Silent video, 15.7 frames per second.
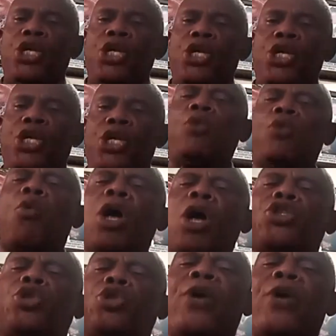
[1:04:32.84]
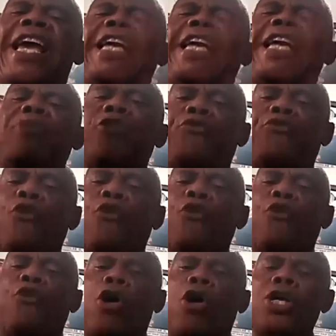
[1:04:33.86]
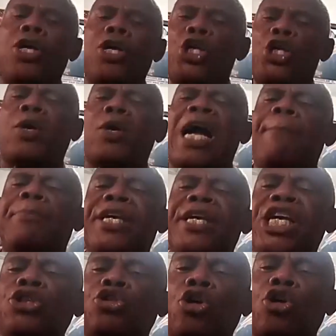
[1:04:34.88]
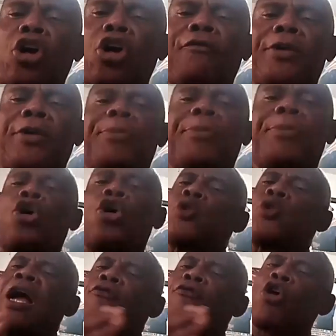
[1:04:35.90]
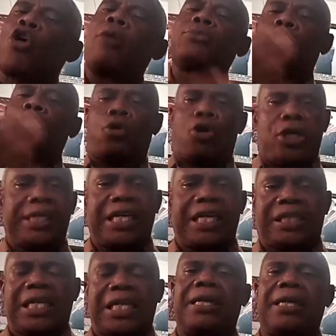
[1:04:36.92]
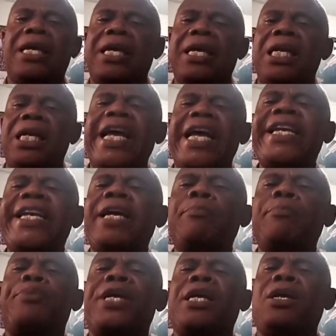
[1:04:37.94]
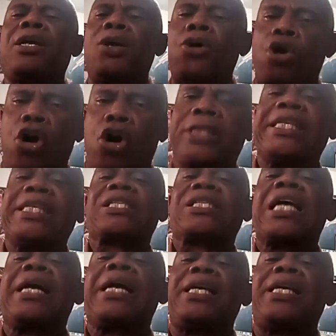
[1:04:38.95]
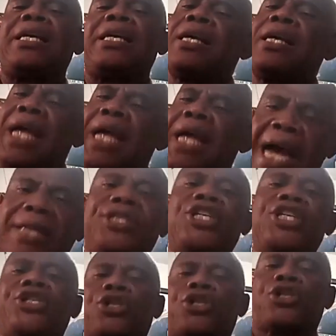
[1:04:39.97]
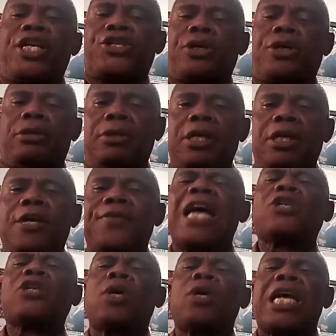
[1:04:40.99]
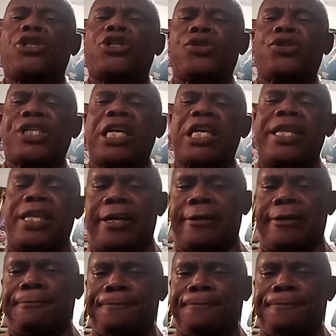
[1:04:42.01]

you see what you hate before, you can begin to love it because you have come to understand. Learning brings understanding and discretion. That's what I should say there.